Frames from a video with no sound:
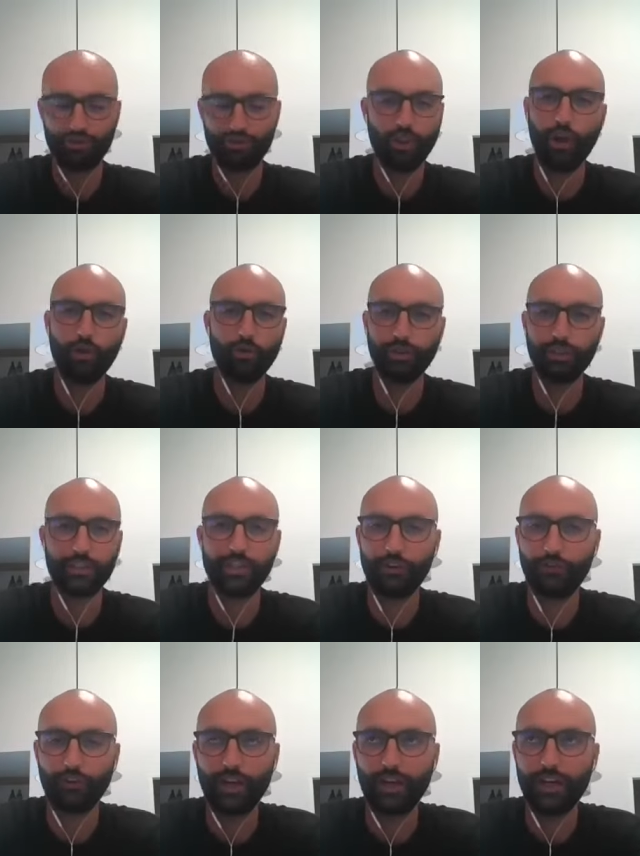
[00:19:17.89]
totally
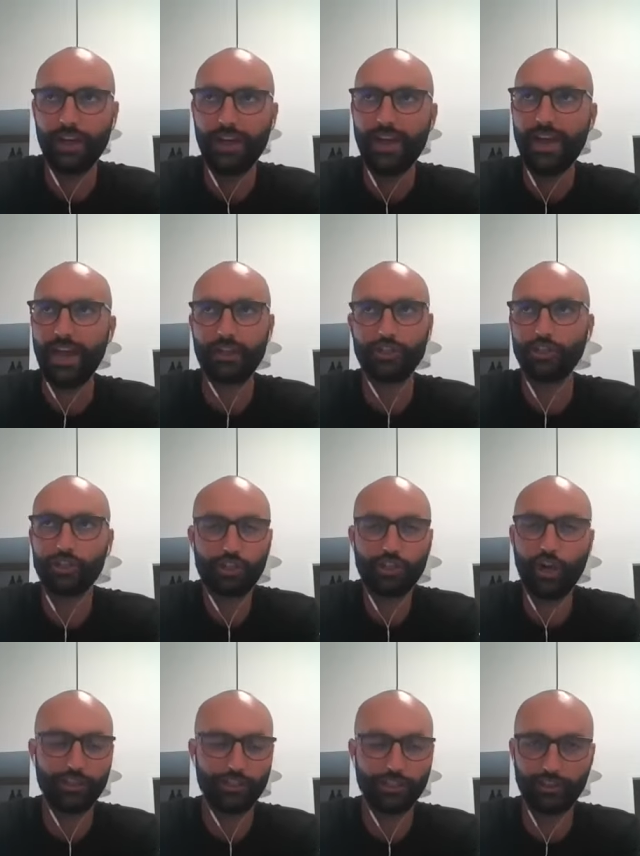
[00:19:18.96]
different and you're just
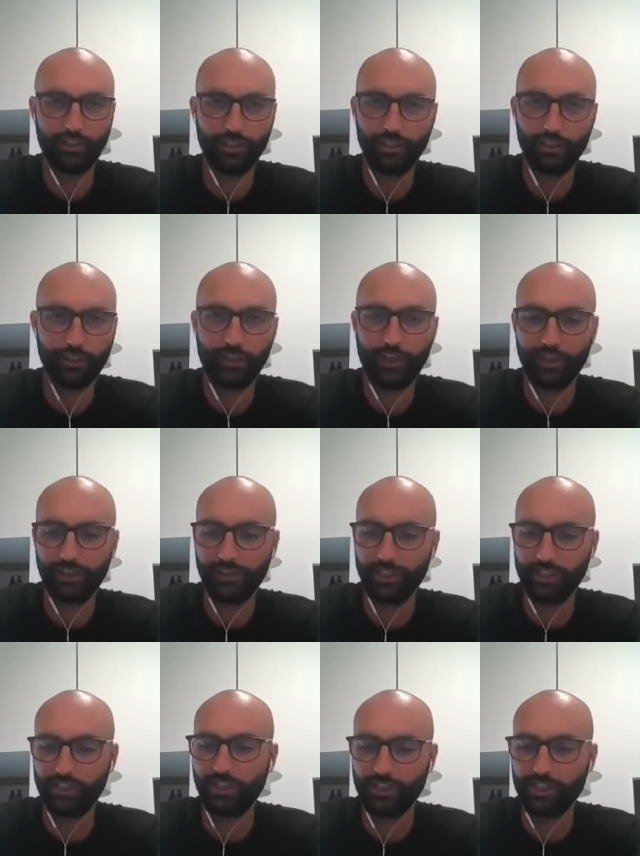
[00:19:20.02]
constantly learning
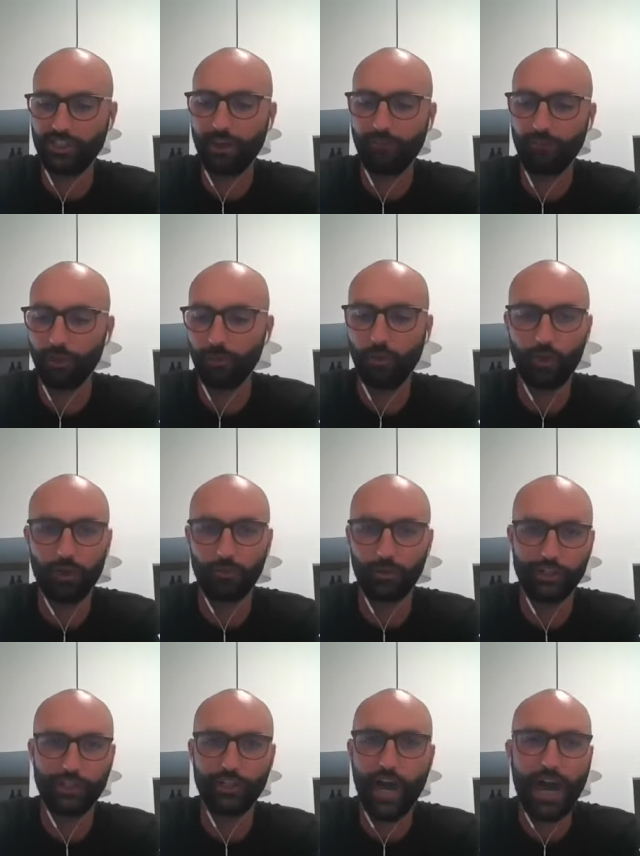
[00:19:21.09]
there's there's never a point when
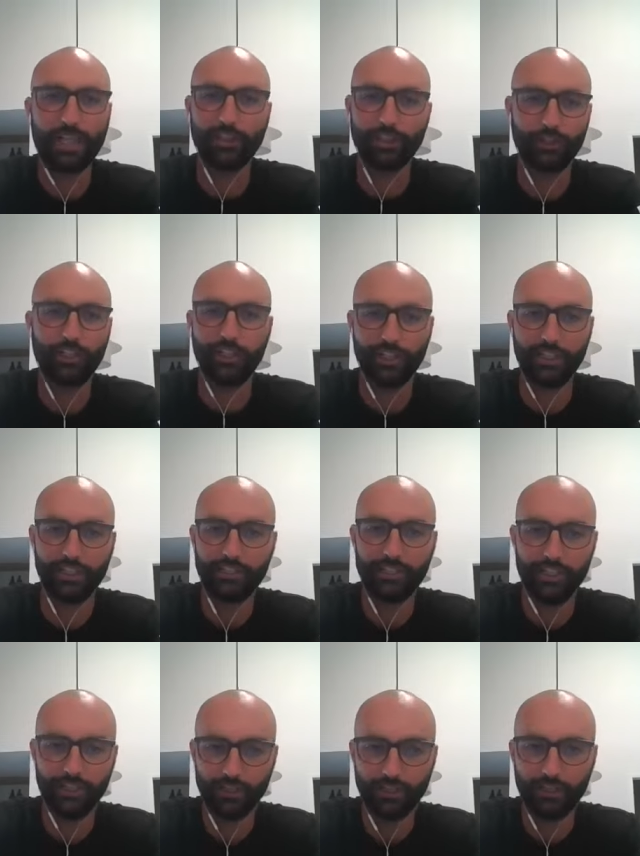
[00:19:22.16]
you're not learning in this
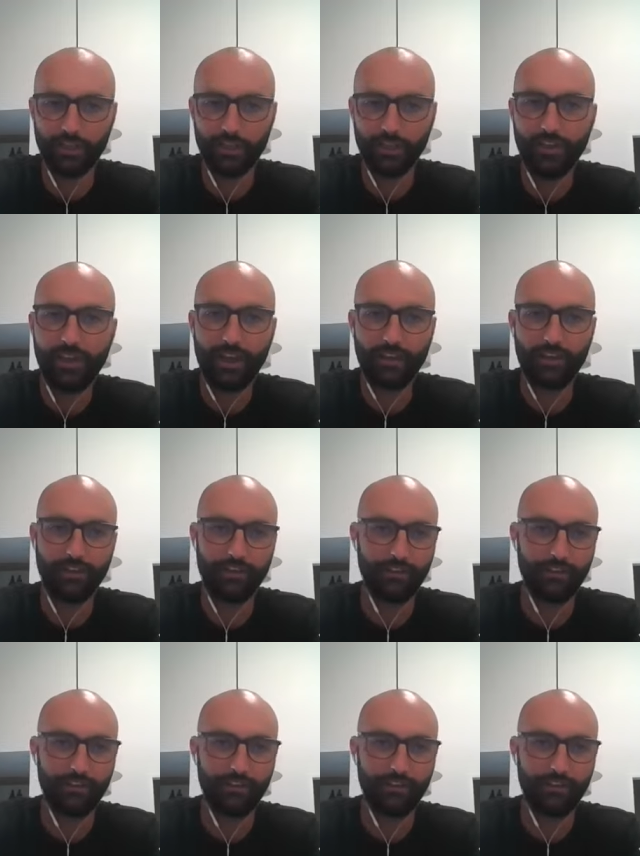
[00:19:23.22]
industry and